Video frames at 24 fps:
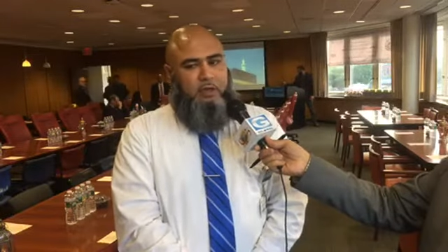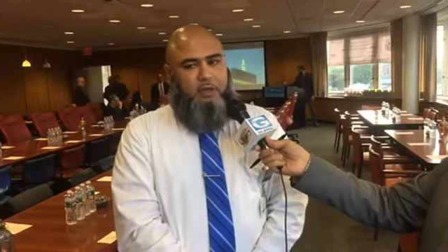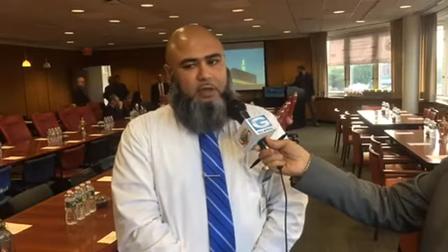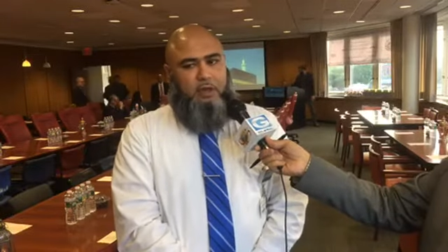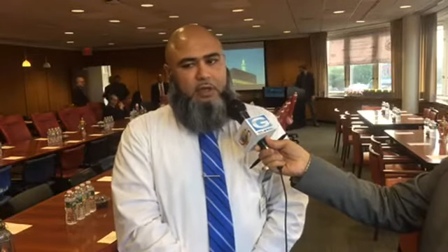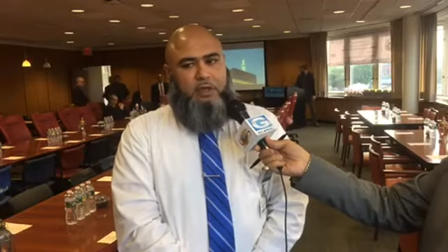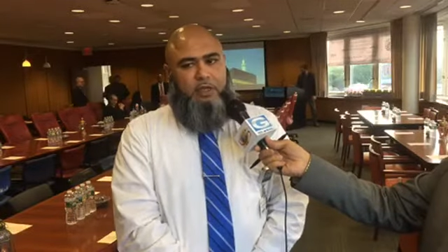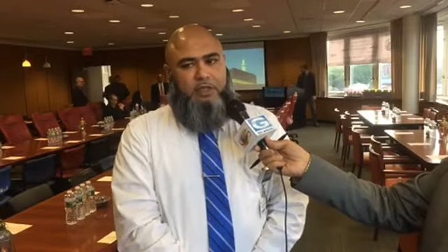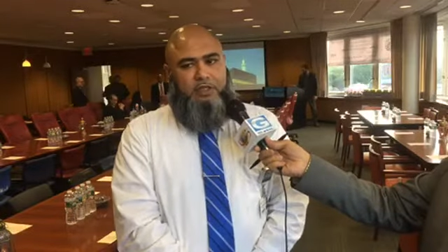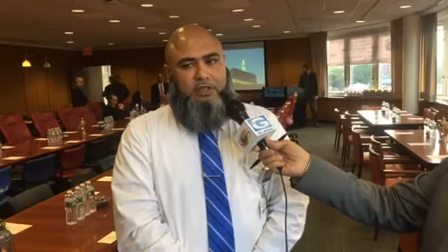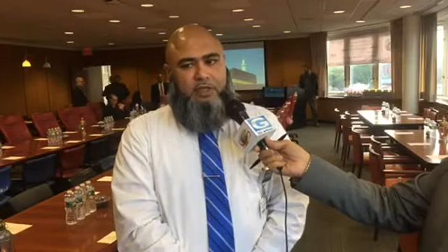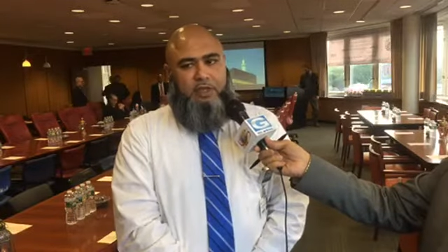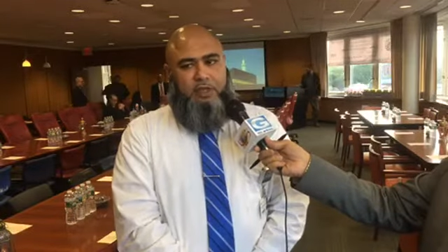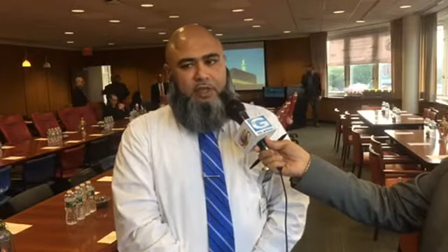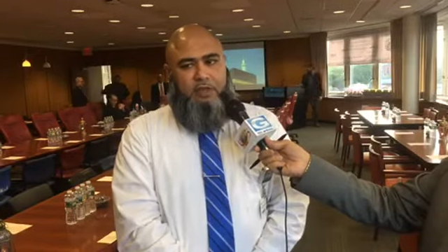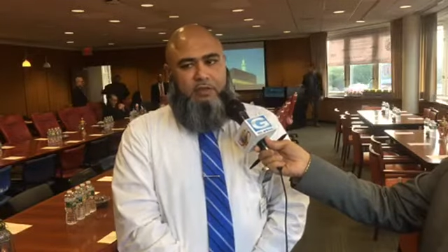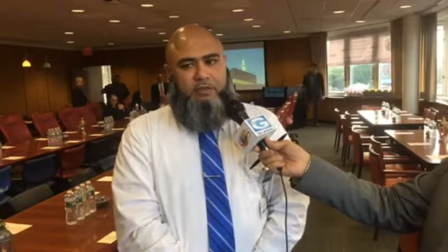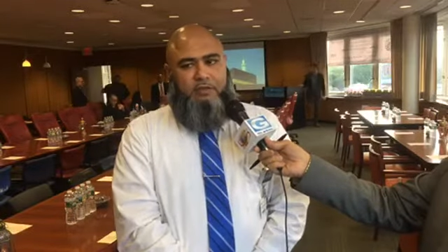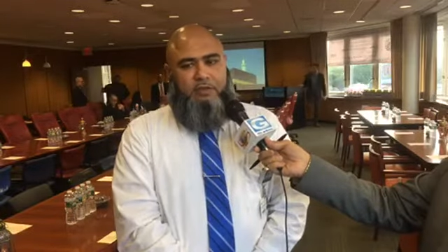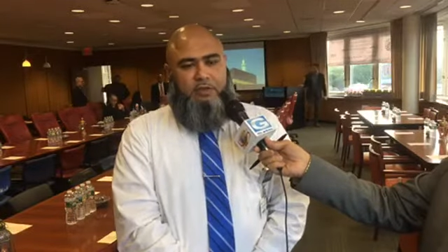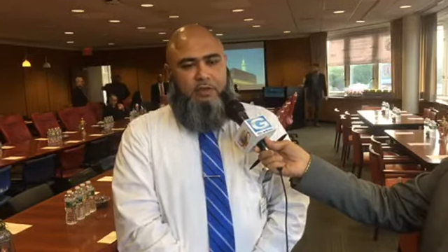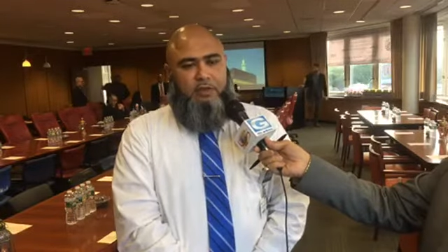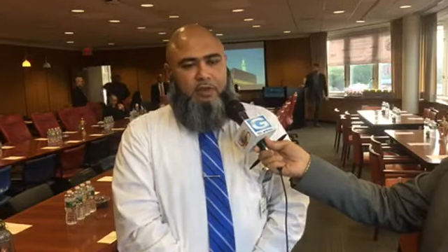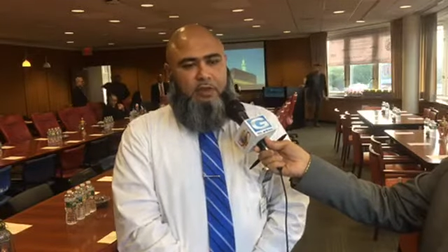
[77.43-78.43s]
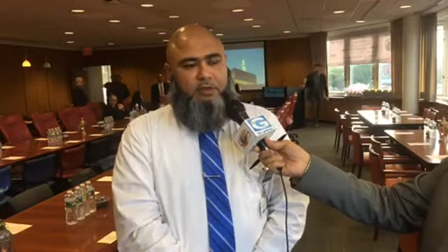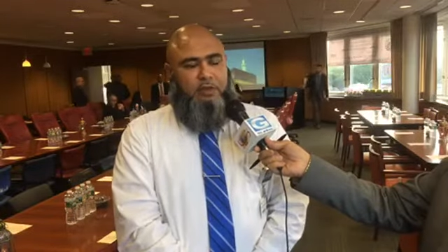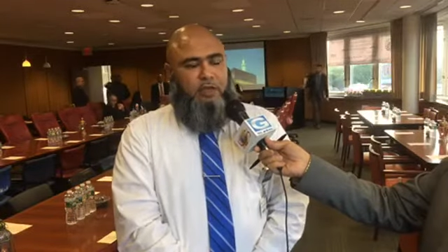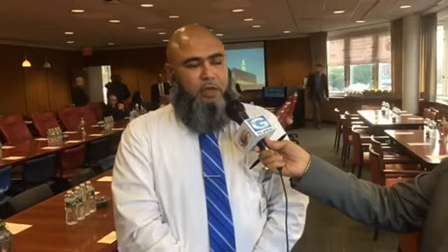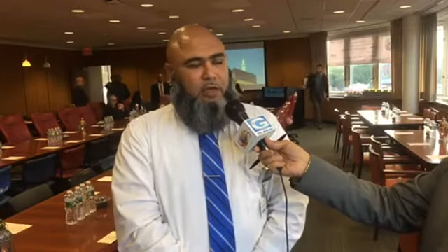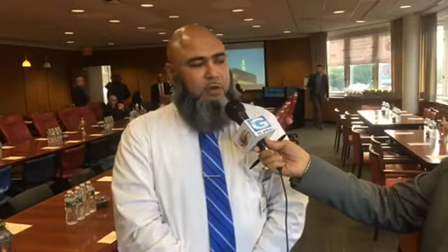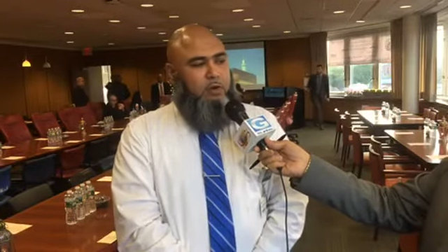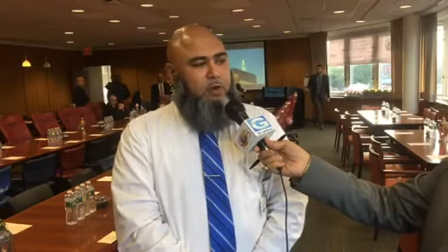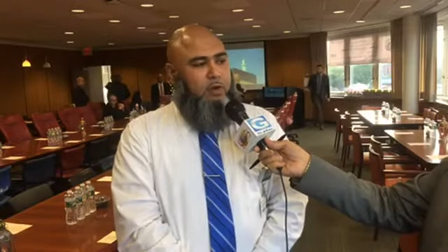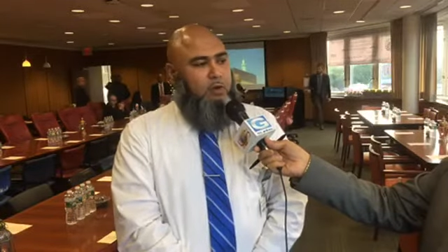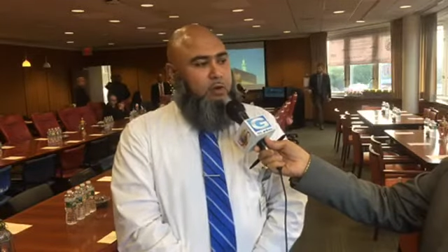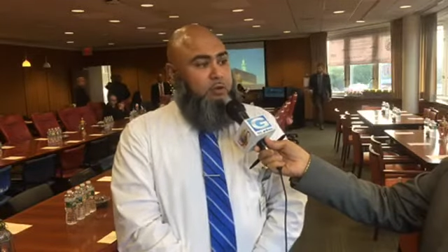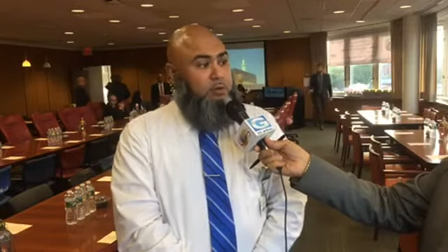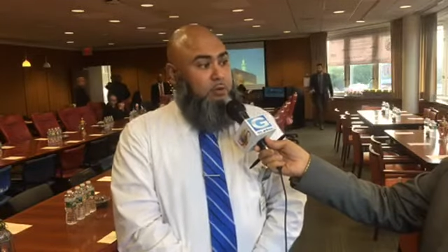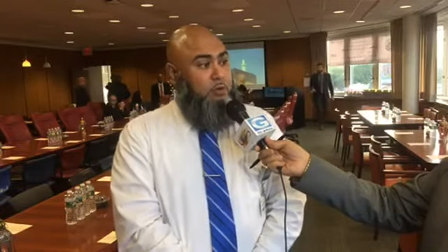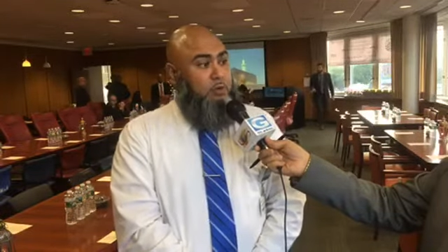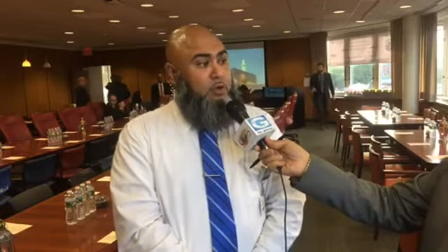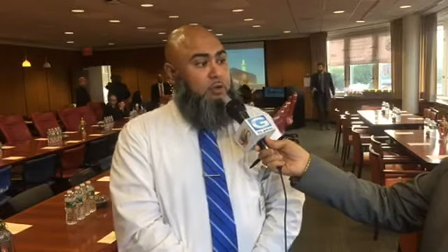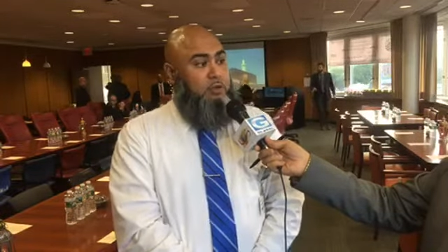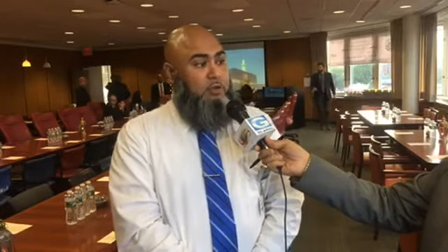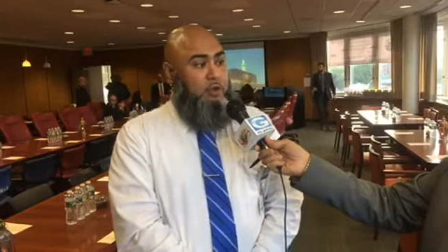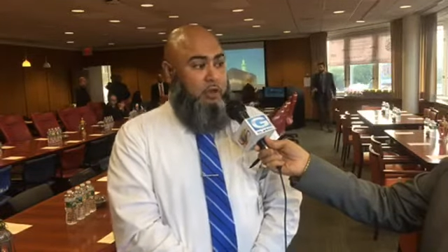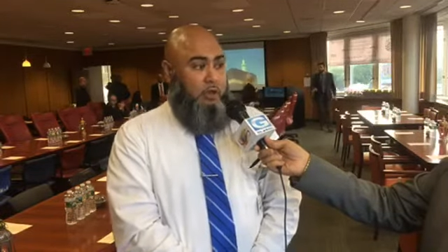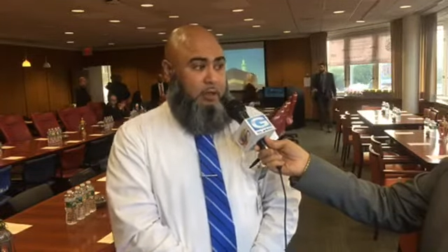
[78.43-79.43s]
initiatives that go
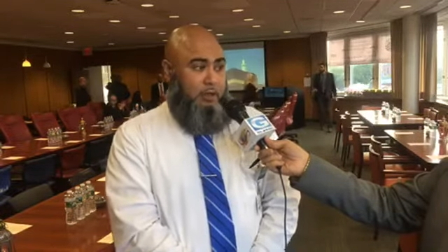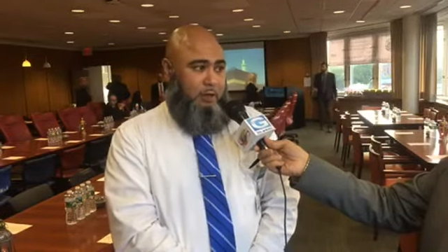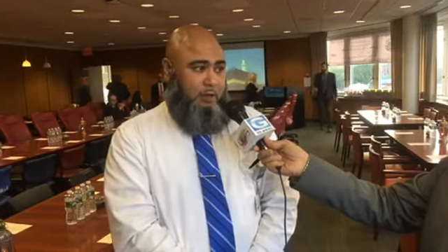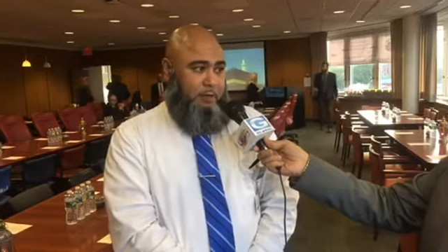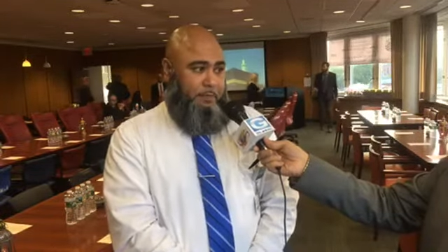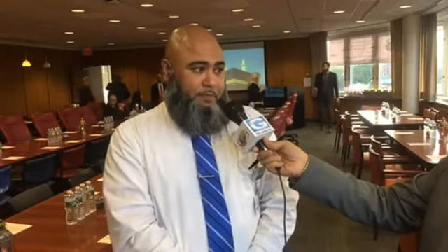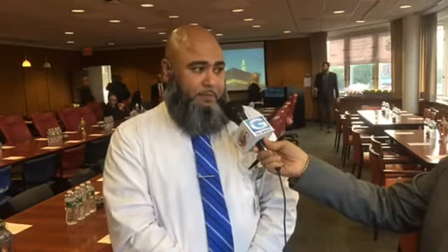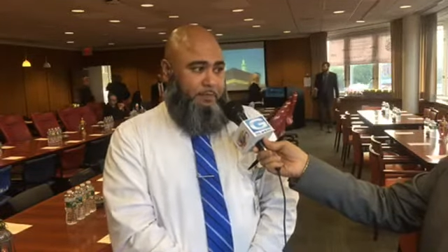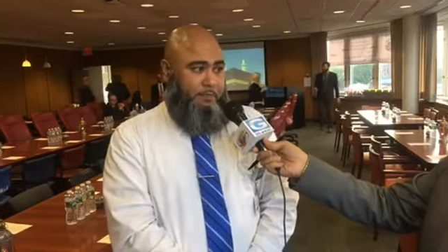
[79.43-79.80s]
throughout the year.